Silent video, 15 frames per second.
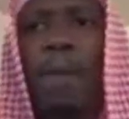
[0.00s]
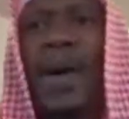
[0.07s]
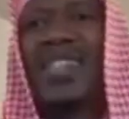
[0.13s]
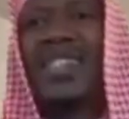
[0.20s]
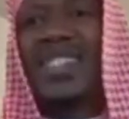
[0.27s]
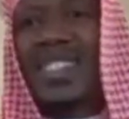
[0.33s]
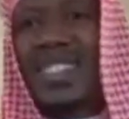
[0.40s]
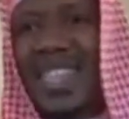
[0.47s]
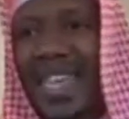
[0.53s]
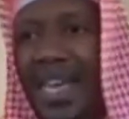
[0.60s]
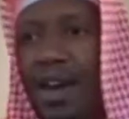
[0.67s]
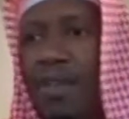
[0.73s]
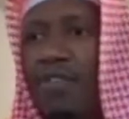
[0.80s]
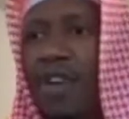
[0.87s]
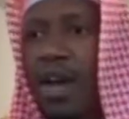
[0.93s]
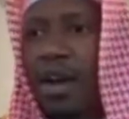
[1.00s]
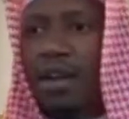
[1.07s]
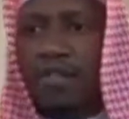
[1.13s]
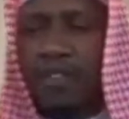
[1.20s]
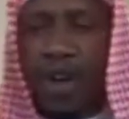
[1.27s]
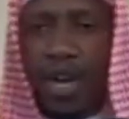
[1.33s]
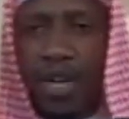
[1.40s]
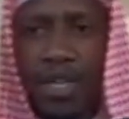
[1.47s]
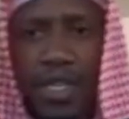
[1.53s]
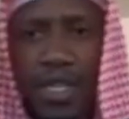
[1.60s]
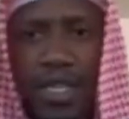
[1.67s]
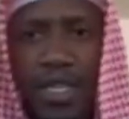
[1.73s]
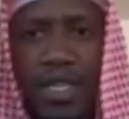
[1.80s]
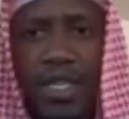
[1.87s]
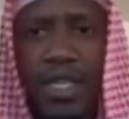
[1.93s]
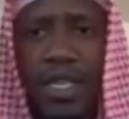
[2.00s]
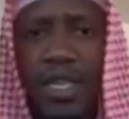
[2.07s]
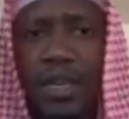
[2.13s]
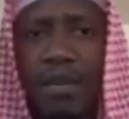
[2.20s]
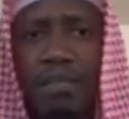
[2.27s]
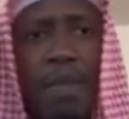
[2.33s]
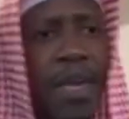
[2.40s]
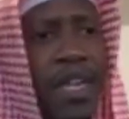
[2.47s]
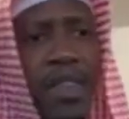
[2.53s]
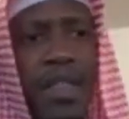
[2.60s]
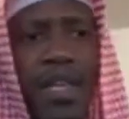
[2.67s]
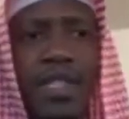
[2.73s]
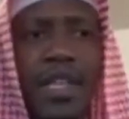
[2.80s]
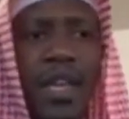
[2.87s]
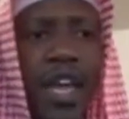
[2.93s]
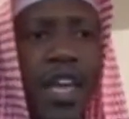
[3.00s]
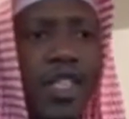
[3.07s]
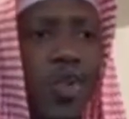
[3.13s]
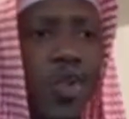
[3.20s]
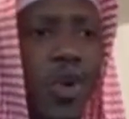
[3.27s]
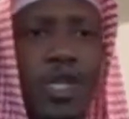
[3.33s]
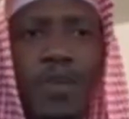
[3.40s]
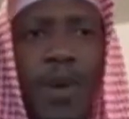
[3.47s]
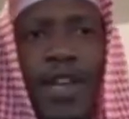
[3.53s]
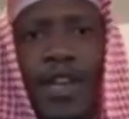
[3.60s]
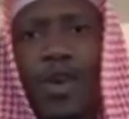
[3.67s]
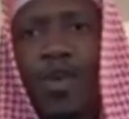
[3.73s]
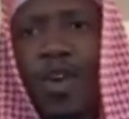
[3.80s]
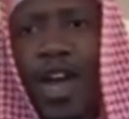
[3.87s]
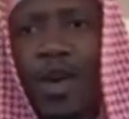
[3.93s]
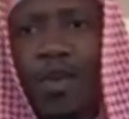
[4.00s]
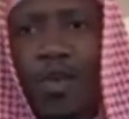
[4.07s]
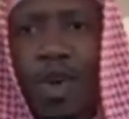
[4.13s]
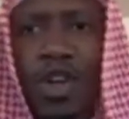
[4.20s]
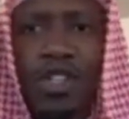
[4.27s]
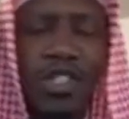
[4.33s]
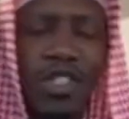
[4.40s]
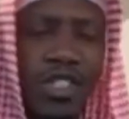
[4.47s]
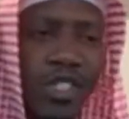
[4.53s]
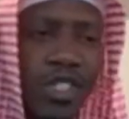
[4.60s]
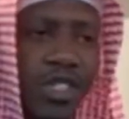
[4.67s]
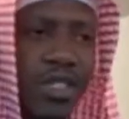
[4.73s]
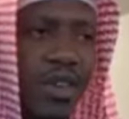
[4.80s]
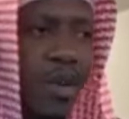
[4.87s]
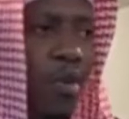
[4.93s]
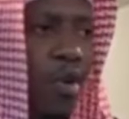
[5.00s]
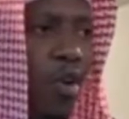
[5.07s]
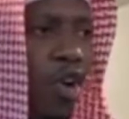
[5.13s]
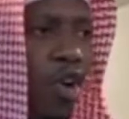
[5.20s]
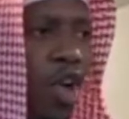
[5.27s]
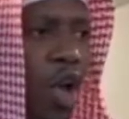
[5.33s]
by the day of Arafat. Many things Allah swears by the Quran once more,